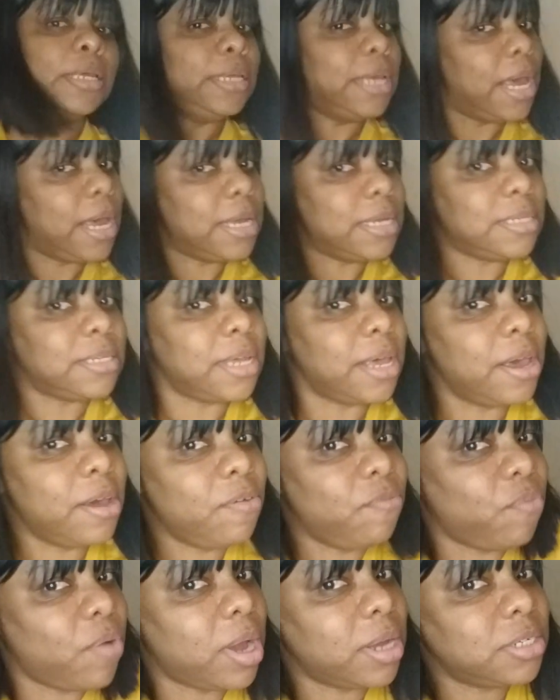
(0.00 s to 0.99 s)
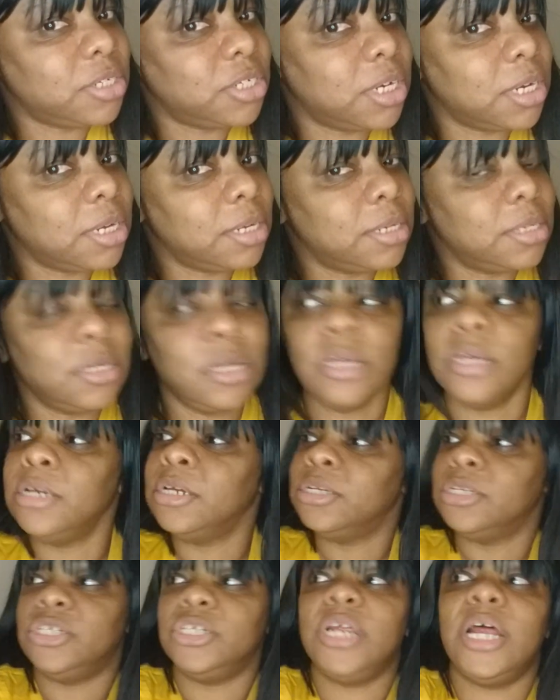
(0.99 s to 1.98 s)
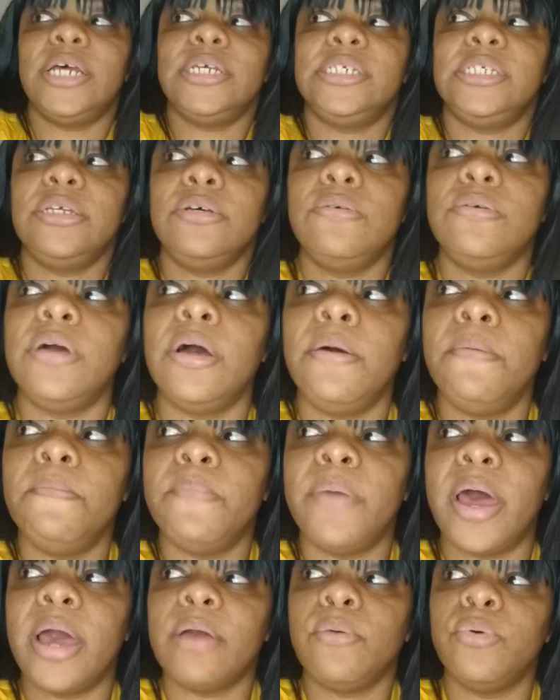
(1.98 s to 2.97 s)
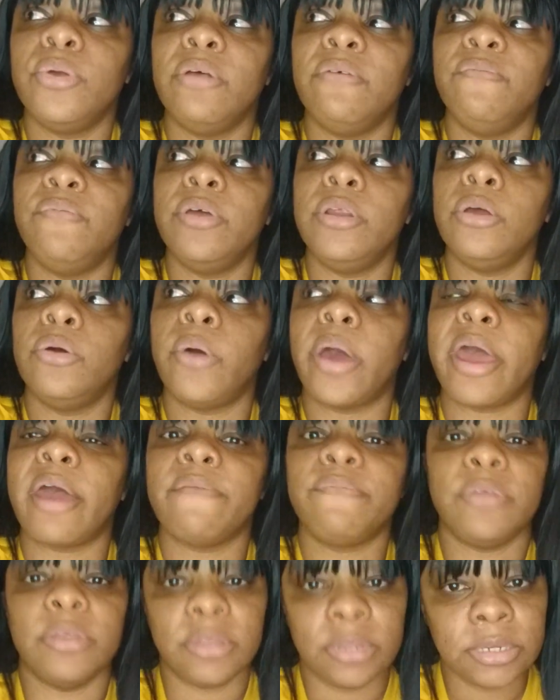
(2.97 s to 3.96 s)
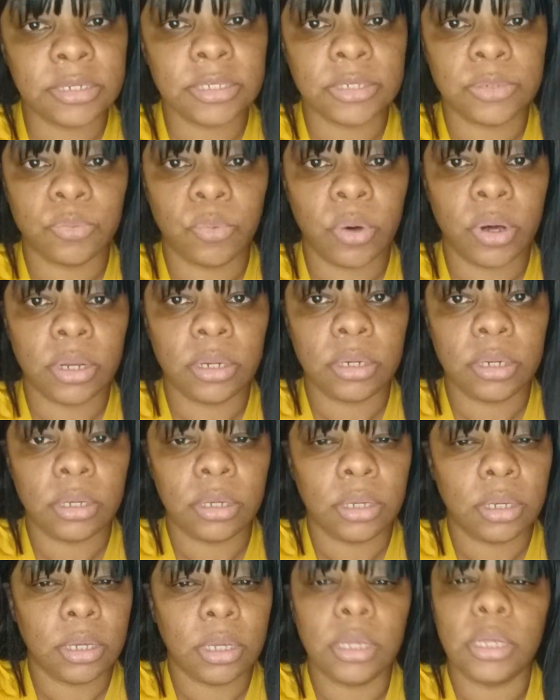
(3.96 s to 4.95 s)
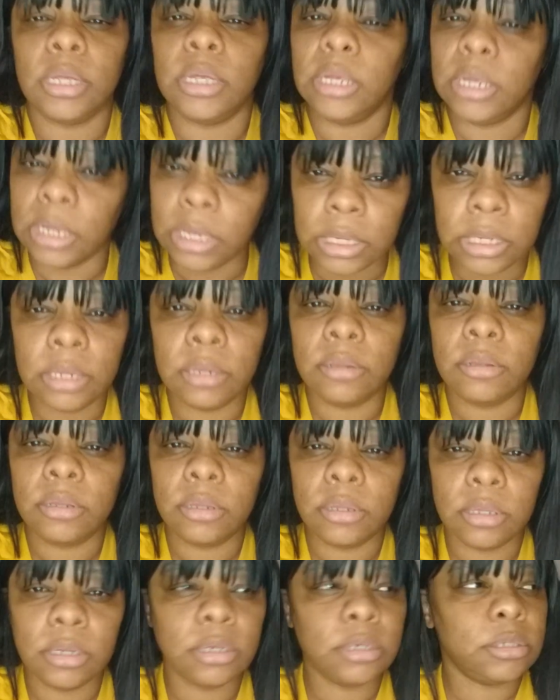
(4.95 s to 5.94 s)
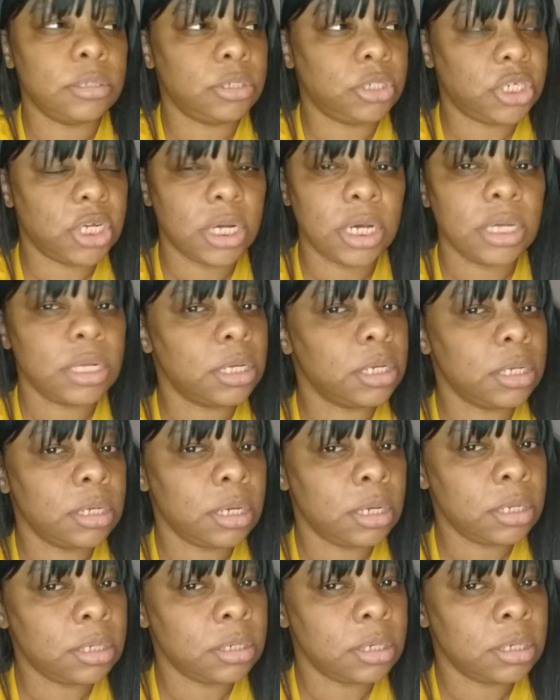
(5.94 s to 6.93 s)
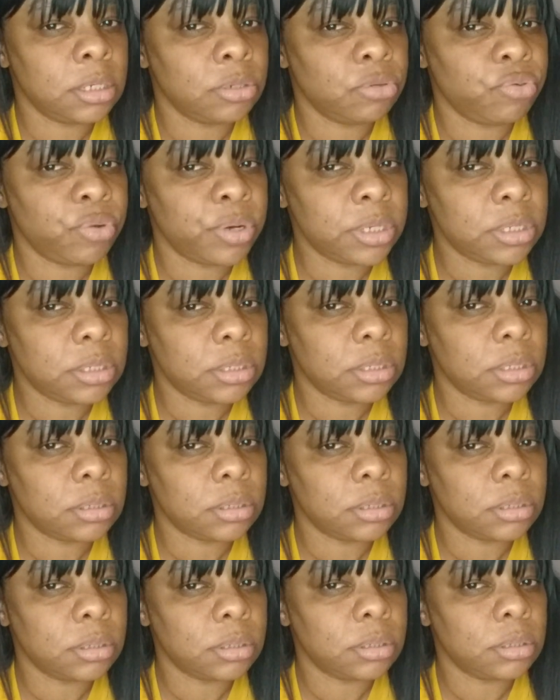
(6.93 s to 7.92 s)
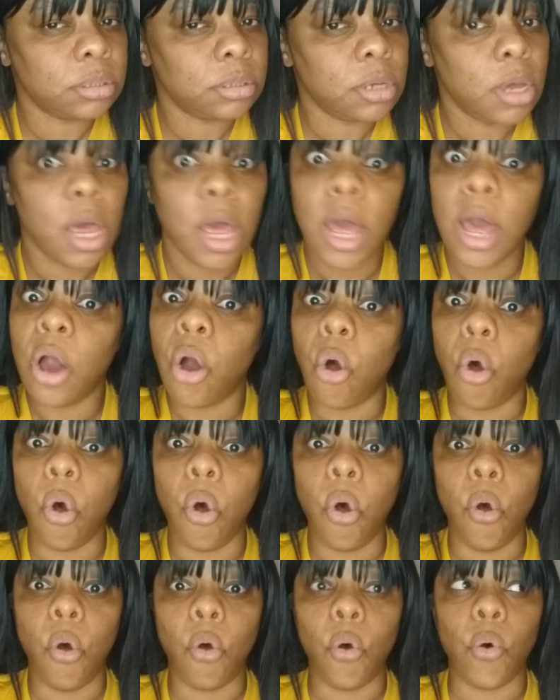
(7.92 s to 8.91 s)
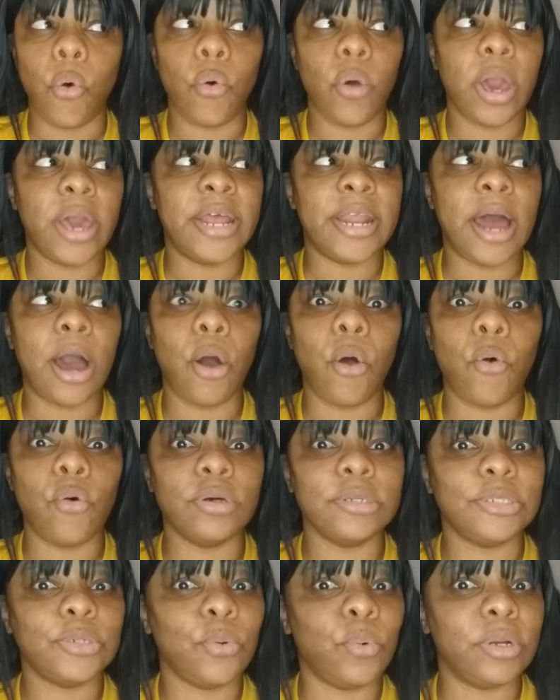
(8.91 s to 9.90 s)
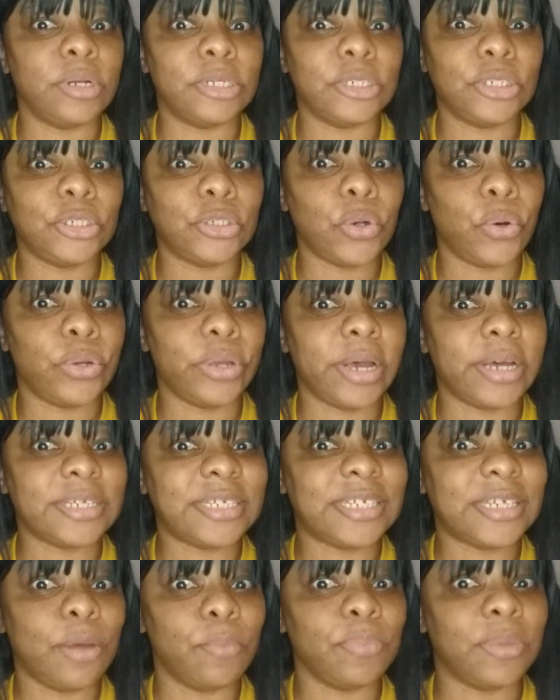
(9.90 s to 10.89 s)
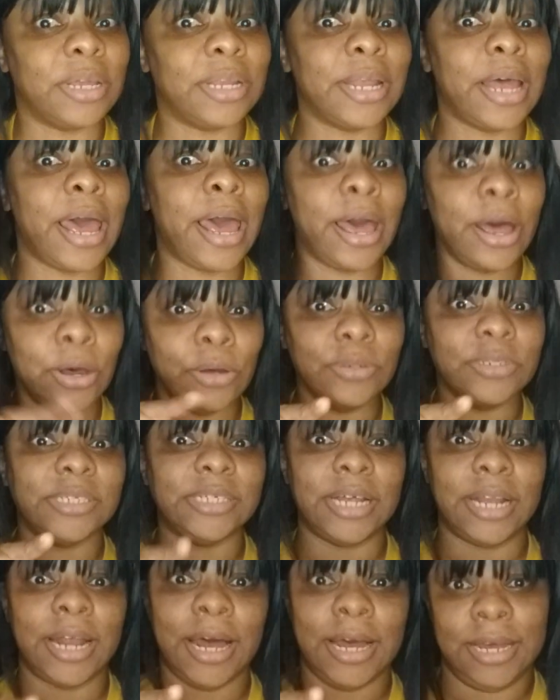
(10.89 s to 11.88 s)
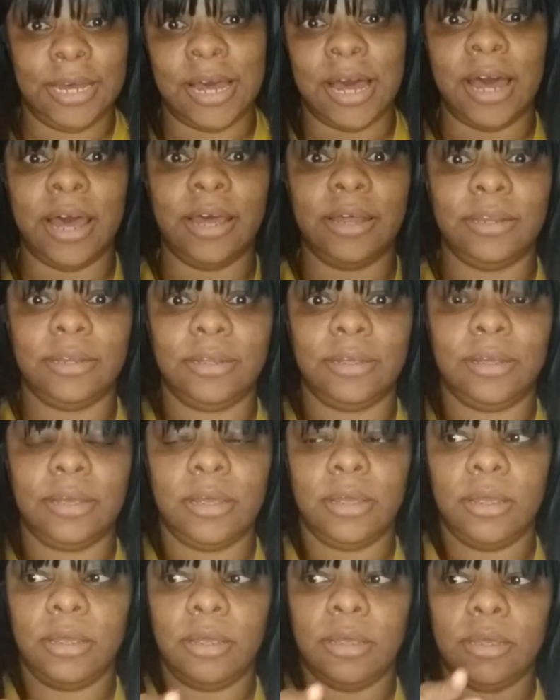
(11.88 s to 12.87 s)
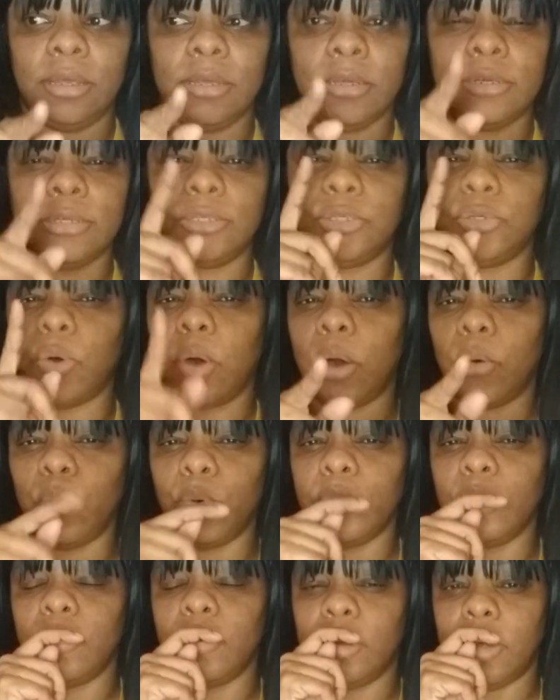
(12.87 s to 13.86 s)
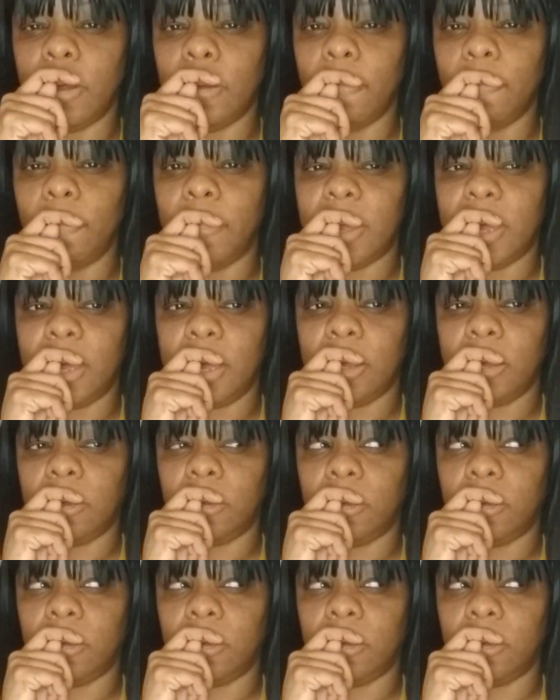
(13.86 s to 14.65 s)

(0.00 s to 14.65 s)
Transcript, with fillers: yes, air fried chicken. And, should I still come back with a video after this one? Eating the chicken and, and, and grits? Oh, and I also want to show y'all something else that I got. So I will come back.